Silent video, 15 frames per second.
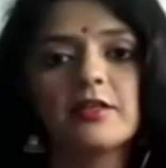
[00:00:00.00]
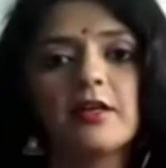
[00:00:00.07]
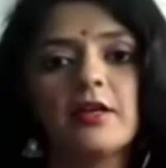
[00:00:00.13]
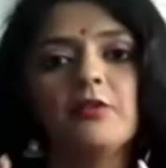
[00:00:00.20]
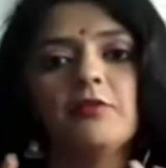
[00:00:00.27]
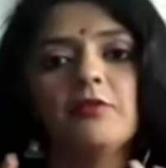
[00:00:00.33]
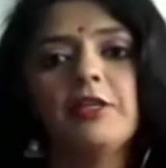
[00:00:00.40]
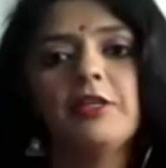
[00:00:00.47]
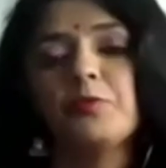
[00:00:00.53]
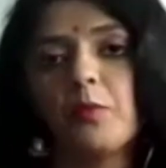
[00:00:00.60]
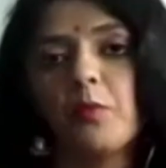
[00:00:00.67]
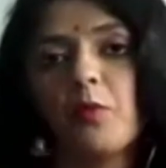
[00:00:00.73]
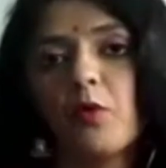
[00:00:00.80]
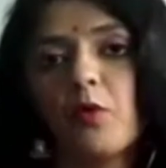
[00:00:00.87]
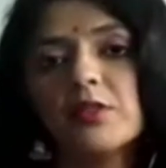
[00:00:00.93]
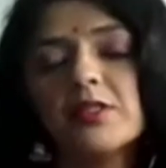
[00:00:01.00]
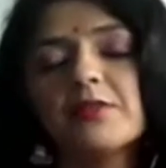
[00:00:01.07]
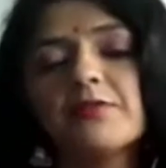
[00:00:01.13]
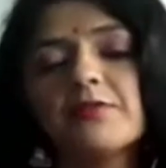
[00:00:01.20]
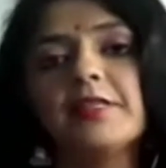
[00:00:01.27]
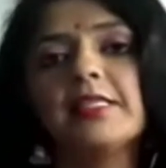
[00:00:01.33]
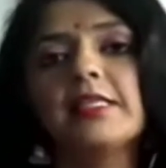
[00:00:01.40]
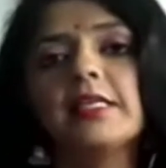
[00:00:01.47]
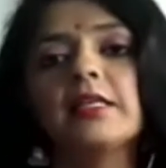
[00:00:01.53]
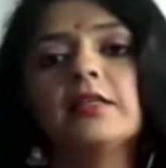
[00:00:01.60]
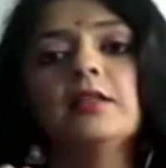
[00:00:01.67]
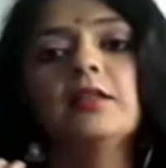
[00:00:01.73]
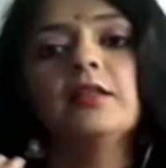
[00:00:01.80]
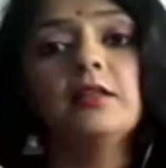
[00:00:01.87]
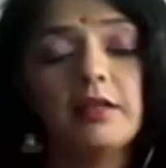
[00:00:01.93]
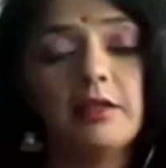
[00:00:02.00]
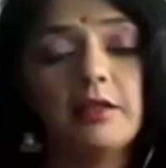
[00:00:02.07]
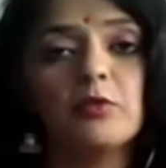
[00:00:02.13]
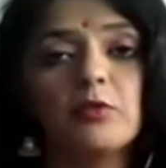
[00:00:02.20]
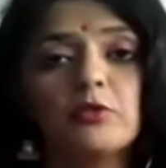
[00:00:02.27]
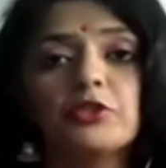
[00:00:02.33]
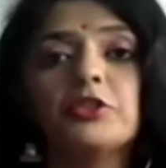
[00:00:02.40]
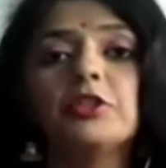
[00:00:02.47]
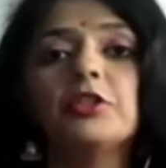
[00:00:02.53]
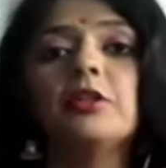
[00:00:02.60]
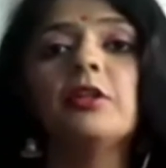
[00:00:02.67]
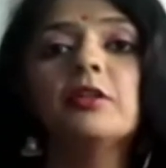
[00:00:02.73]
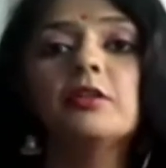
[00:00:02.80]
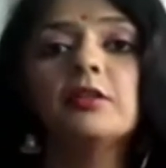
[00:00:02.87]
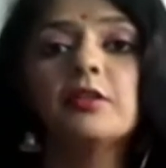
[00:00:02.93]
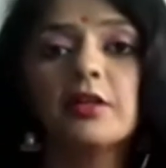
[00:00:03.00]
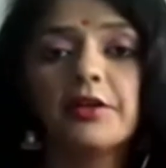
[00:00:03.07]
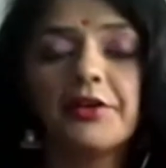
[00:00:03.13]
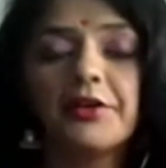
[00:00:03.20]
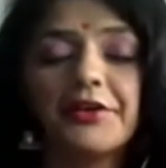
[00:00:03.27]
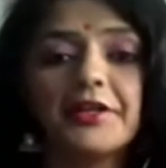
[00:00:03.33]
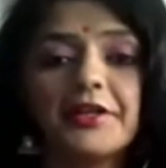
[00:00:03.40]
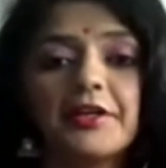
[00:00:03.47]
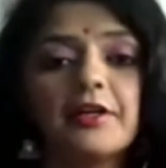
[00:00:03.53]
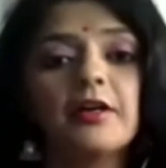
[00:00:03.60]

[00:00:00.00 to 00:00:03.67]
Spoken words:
which promotes physical, emotional, career,